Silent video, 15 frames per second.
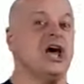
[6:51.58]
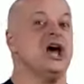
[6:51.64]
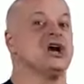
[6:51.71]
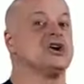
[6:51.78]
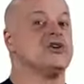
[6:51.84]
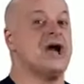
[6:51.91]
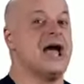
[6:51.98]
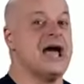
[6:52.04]

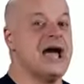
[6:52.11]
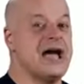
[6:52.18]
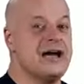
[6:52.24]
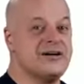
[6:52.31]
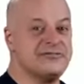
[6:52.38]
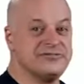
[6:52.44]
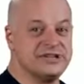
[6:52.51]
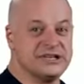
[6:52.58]

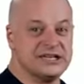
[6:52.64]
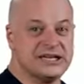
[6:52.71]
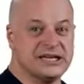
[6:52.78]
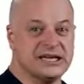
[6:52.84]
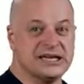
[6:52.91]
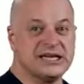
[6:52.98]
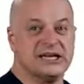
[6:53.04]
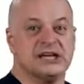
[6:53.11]

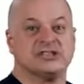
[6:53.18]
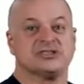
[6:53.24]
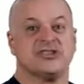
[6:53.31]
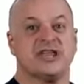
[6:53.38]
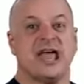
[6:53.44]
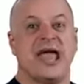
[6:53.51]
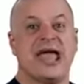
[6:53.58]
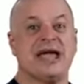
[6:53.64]
gravity. So
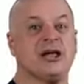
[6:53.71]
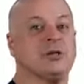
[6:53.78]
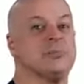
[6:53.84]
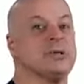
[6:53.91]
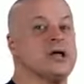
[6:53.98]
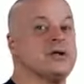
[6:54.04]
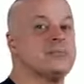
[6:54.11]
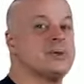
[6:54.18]
the ankle
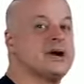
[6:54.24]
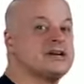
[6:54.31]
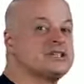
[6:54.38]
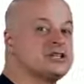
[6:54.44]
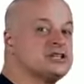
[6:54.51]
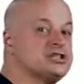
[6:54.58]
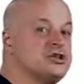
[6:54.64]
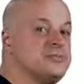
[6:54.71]
blood
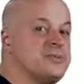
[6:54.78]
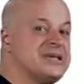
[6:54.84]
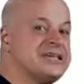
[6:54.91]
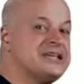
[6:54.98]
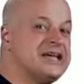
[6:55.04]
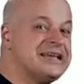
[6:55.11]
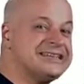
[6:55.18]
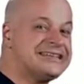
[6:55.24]
pressure should
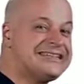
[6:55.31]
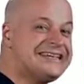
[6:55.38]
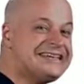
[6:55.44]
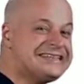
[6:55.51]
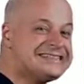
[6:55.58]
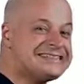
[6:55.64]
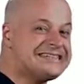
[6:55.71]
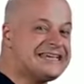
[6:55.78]
be at
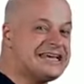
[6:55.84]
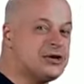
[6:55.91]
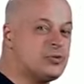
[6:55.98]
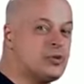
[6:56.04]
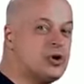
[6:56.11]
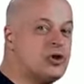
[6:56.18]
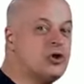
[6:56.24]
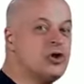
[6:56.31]
least
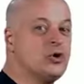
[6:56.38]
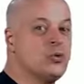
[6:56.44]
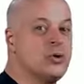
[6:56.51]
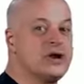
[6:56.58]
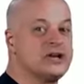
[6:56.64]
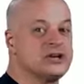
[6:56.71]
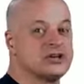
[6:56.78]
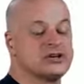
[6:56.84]
equal
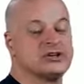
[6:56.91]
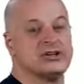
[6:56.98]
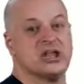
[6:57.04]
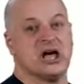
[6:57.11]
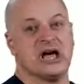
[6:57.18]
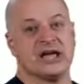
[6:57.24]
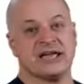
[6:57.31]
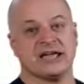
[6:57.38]
when you're
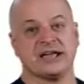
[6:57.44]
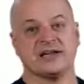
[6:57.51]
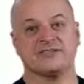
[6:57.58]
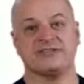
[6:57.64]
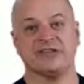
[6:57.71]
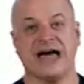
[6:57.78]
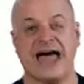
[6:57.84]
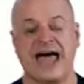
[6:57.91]
lying
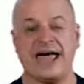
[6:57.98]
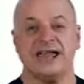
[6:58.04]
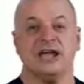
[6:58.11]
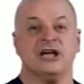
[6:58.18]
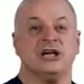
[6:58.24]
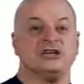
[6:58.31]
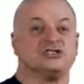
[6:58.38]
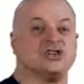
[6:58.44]

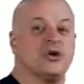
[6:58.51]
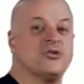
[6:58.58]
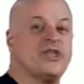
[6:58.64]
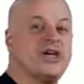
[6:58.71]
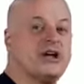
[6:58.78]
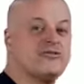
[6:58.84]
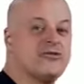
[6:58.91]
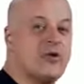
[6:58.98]
flat. So
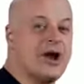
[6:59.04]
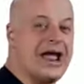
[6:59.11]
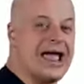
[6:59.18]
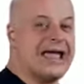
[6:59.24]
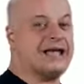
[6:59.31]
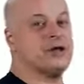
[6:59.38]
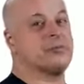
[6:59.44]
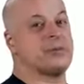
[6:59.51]
therefore,
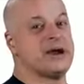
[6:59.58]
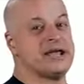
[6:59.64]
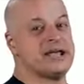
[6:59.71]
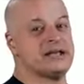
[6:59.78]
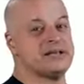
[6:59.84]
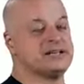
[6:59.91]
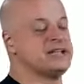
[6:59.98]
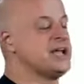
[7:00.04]
ankle
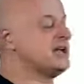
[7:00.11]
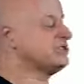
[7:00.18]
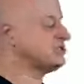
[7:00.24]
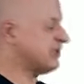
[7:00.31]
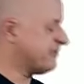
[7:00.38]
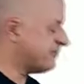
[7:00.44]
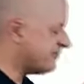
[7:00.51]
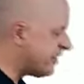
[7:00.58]
brachial index is a
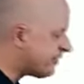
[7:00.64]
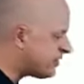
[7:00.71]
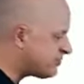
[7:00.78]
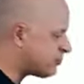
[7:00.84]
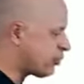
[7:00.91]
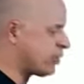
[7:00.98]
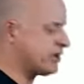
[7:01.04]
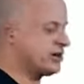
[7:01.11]
very
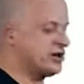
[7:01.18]
important